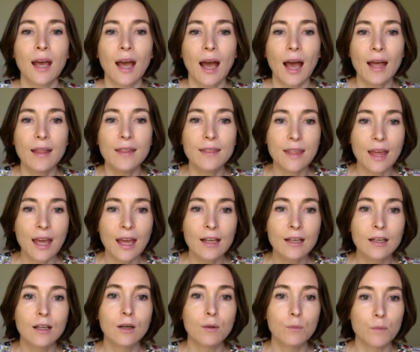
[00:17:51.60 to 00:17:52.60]
And
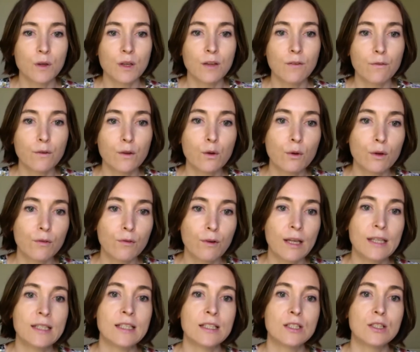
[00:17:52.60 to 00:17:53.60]
then if you are
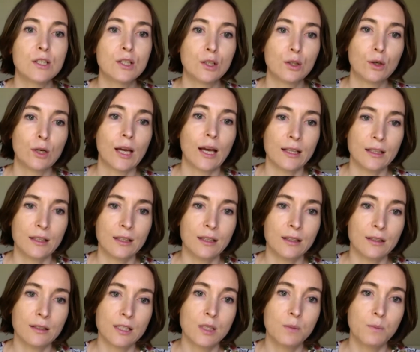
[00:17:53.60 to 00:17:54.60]
ready to look at
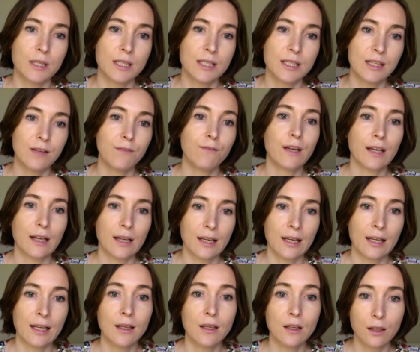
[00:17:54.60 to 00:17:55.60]
it
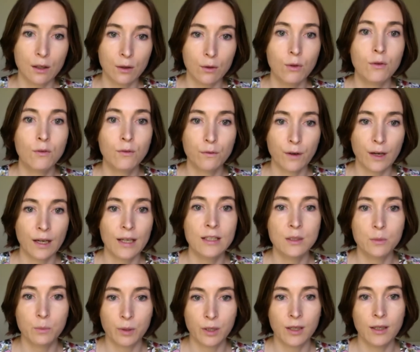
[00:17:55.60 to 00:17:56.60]
specifically, go and find
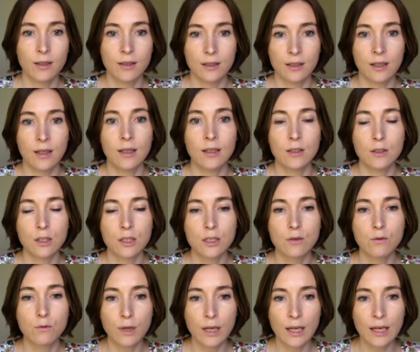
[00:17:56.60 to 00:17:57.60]
a partner. It is
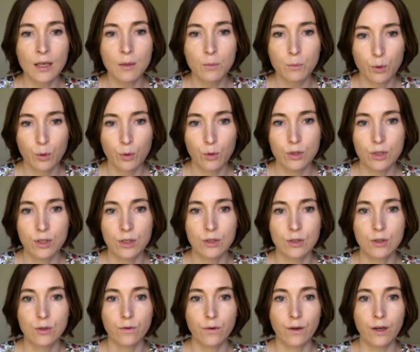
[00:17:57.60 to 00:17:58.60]
really important
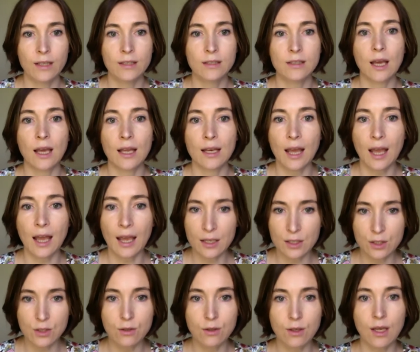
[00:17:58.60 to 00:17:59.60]
to find an
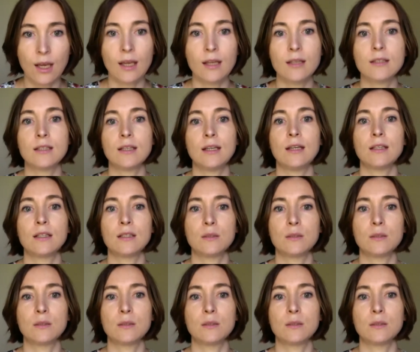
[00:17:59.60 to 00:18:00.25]
educated